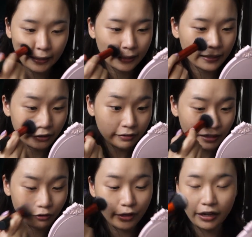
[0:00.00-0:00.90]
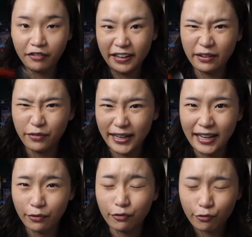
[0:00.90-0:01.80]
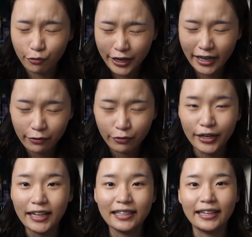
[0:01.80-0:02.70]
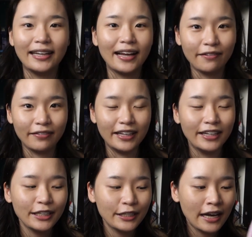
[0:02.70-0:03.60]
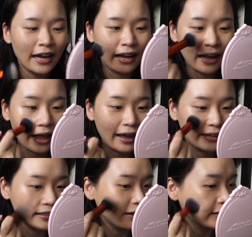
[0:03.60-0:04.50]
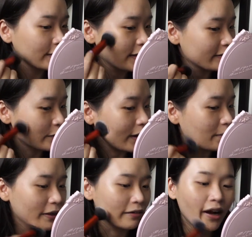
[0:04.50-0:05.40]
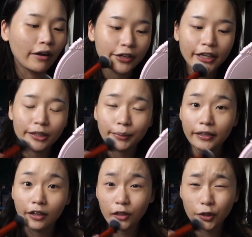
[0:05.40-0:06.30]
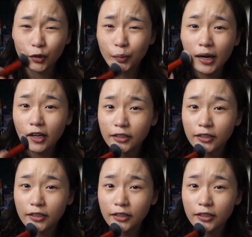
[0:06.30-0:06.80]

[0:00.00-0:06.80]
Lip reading: It gives a really skin-like finish, and it also gives quite a bit of coverage, but not too much.